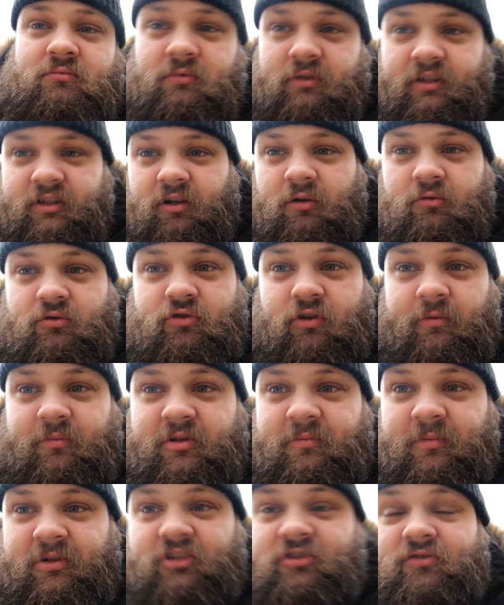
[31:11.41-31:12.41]
This whole trip
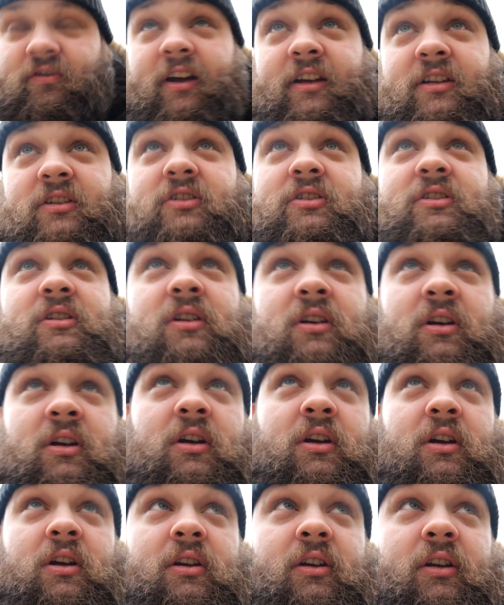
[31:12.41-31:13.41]
has been strange.
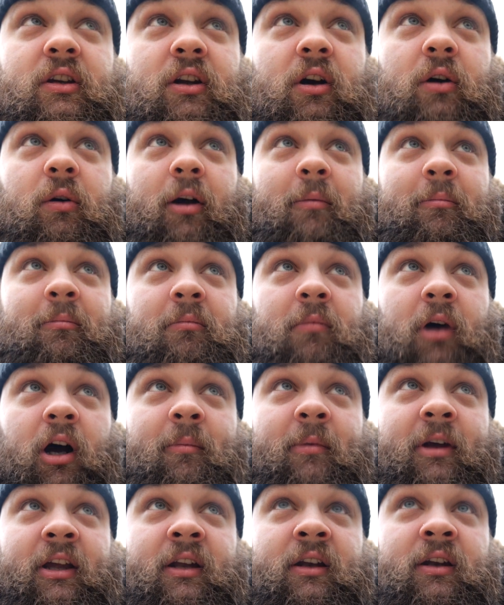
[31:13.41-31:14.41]
You know,
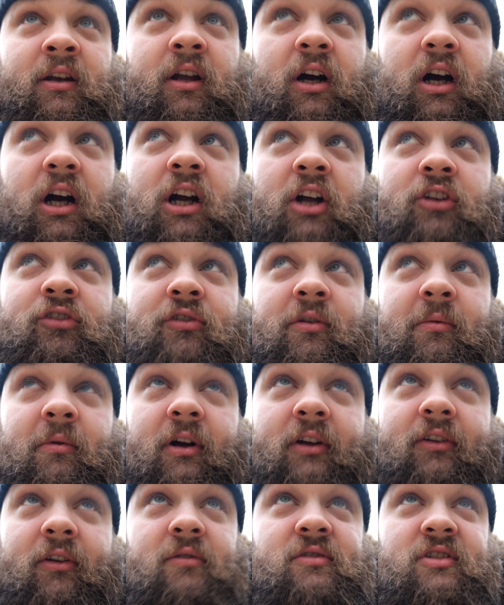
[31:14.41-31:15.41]
I'm in a country where
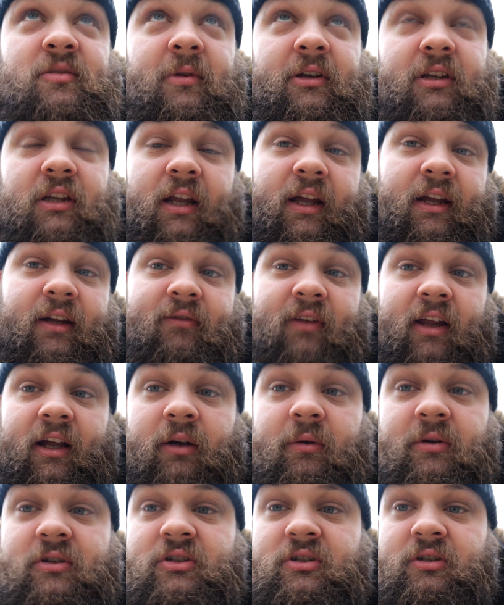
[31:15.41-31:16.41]
I don't speak the native
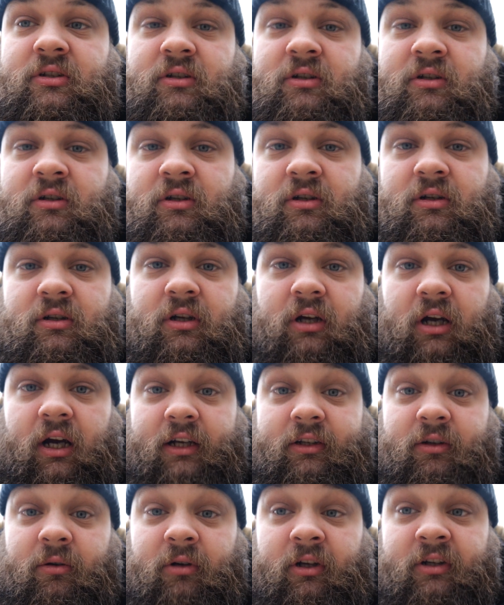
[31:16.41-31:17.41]
language.
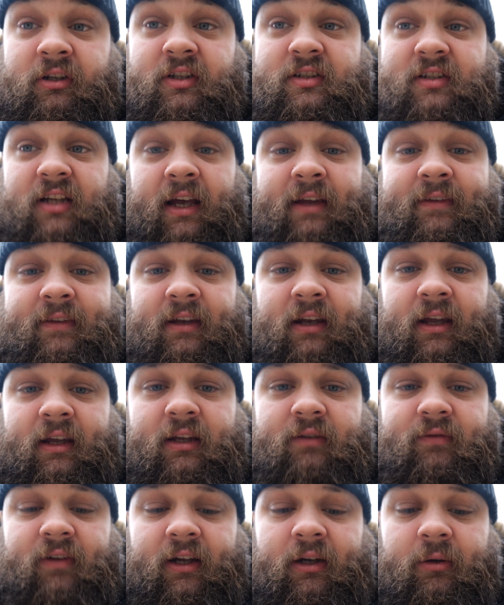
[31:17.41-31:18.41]
I don't understand the
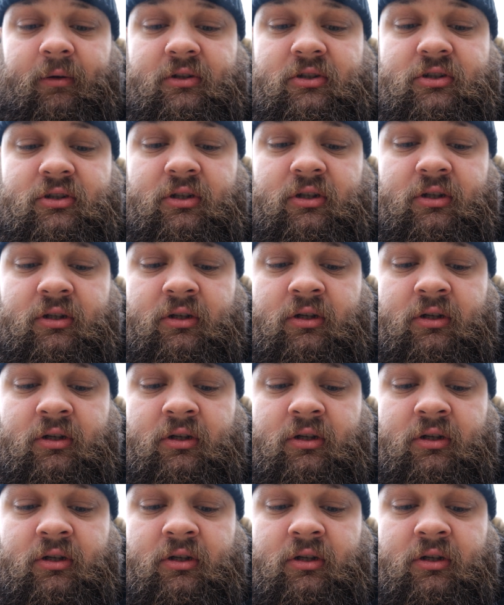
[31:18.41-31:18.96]
native language.